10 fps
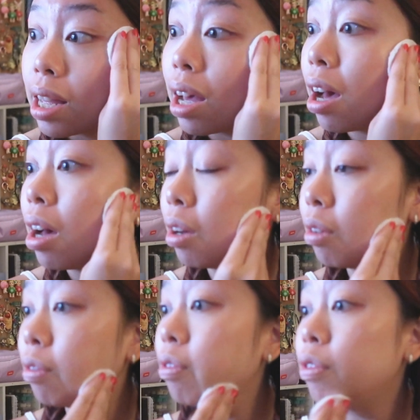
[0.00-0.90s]

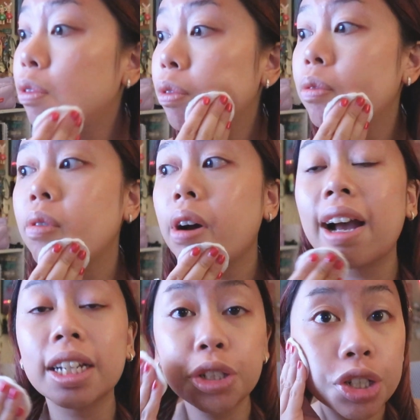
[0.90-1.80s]
of
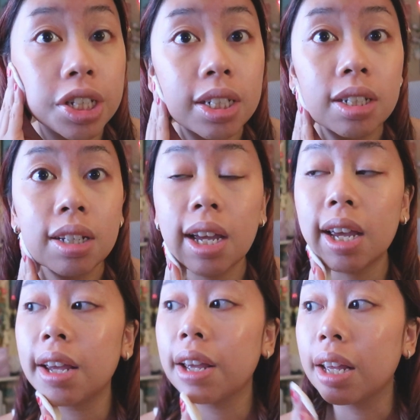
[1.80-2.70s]
hygiene
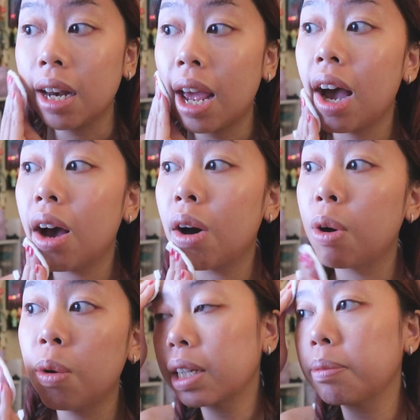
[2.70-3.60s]
and
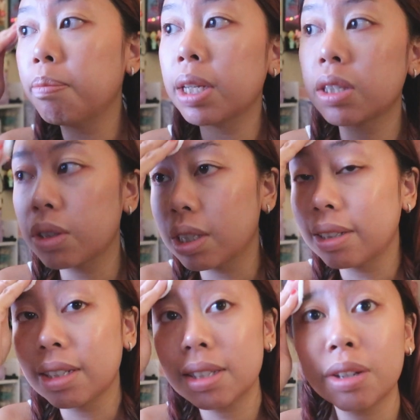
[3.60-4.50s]
how mental
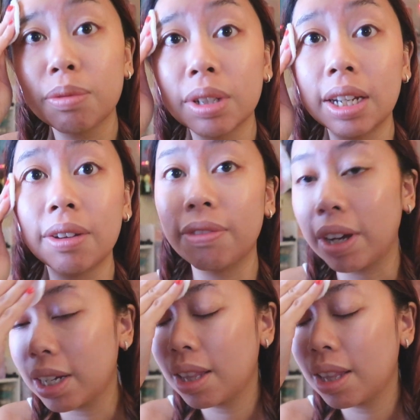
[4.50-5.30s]
illness can really affect